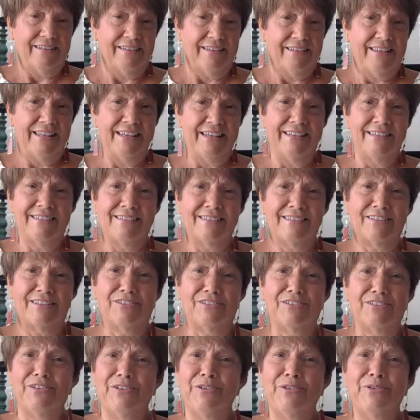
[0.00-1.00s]
This
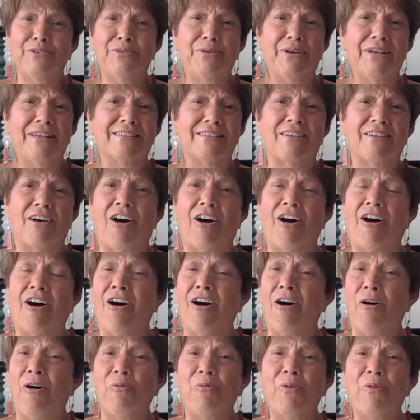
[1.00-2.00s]
glue is
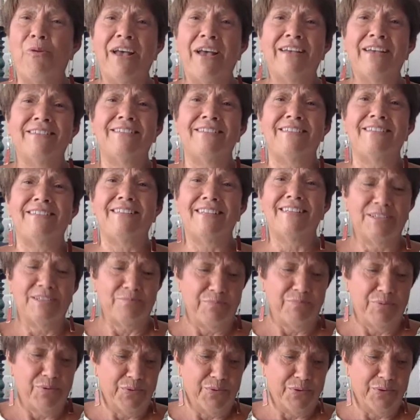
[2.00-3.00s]
always
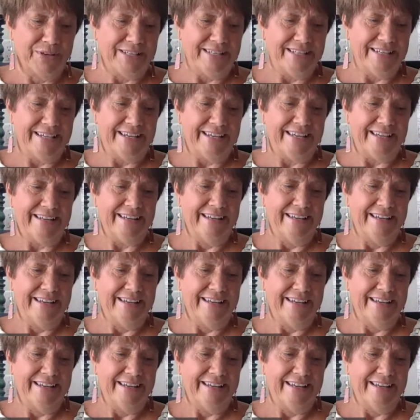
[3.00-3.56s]
disappointing.